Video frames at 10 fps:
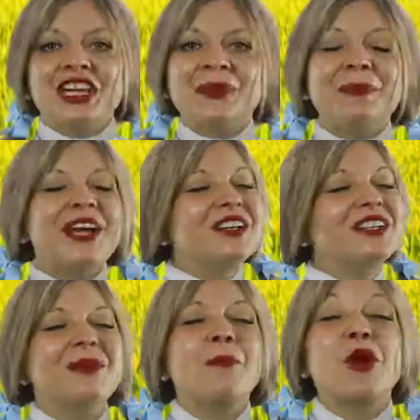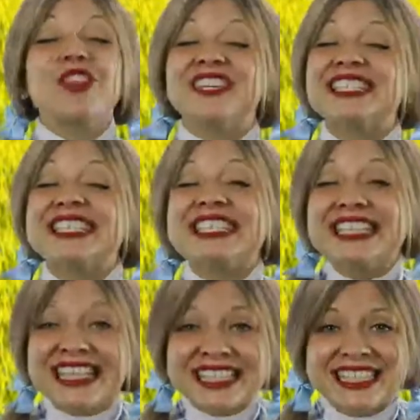Compared to the more than
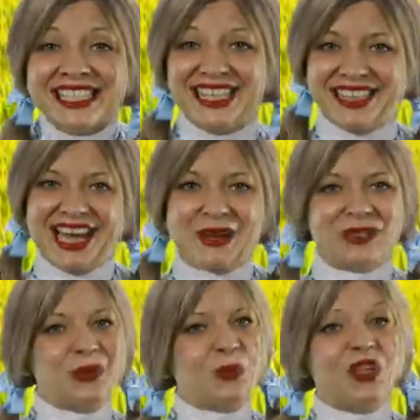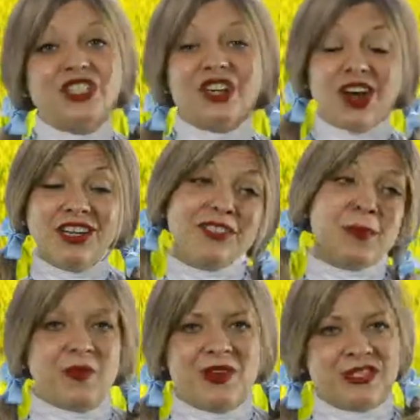60,000 words a college
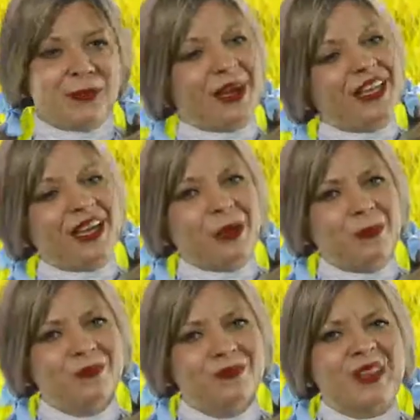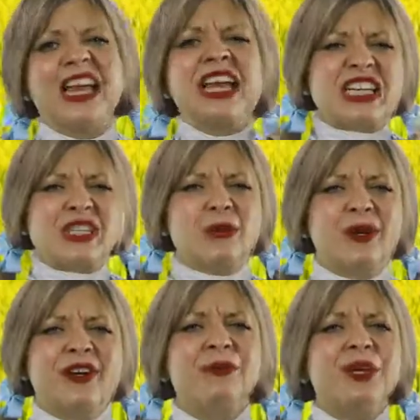professor might know. Don't
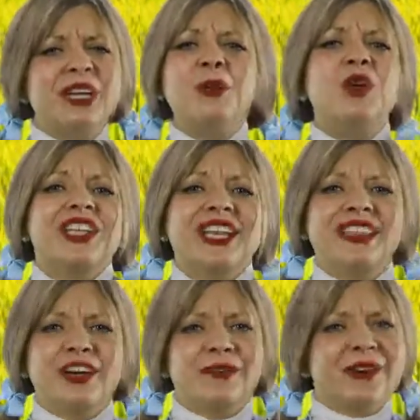worry, we'll get there